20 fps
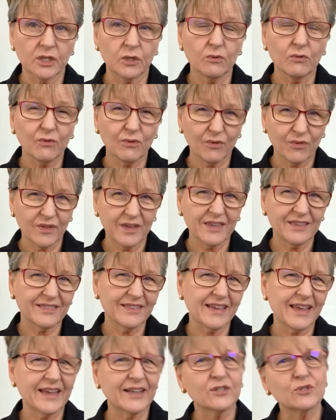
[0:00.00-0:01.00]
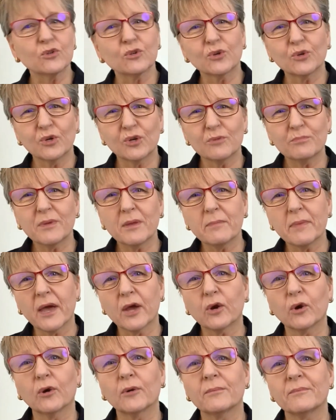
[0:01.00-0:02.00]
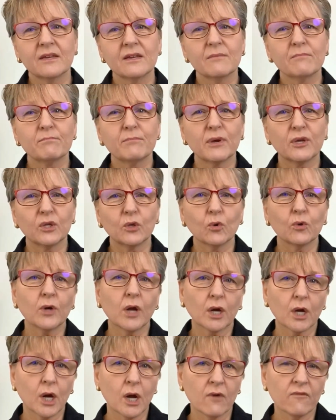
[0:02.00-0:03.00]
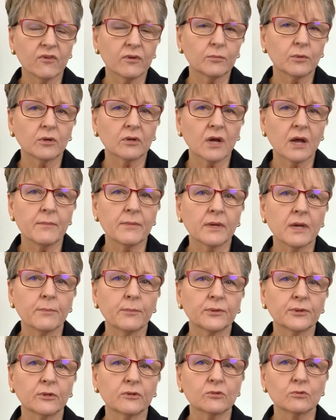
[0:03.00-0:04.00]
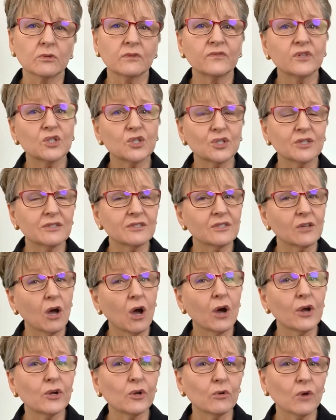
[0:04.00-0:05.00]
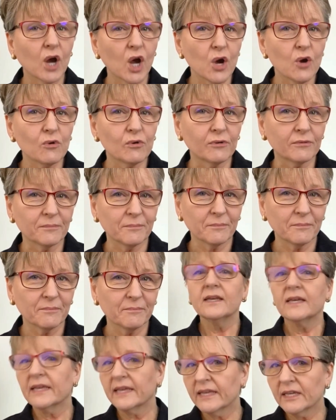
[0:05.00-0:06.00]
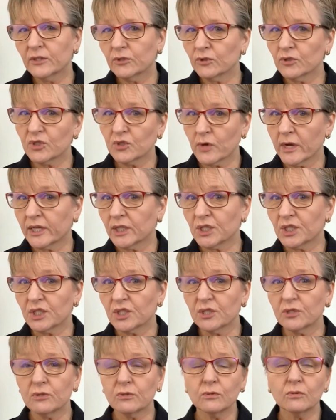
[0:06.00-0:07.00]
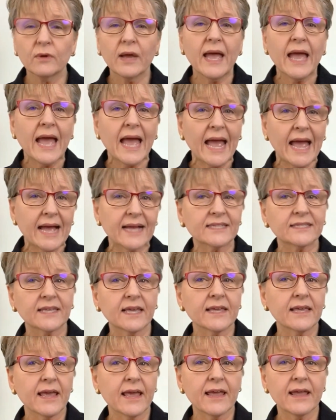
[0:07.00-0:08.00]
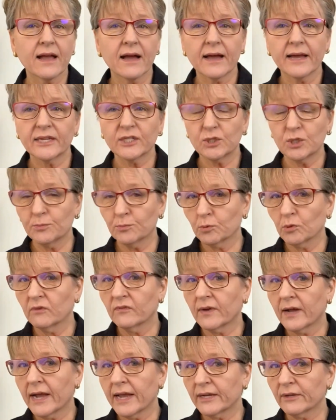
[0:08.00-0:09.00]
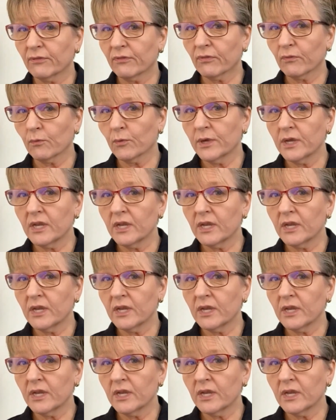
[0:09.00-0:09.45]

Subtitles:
think the answer could be better, but you're not comfortable coming up with those revisions on your own? Enter strategy 2, asking AI to provide 3